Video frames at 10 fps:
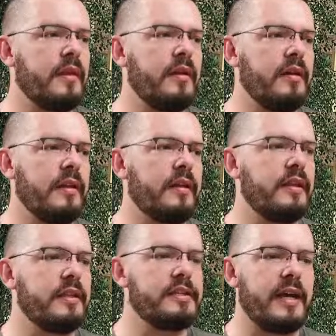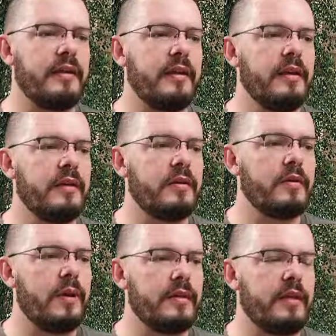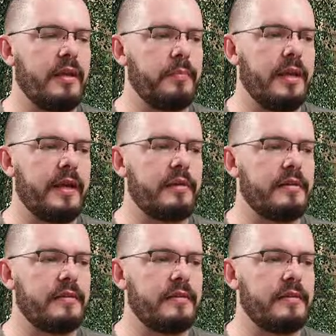yeah, I think he's had quite the impact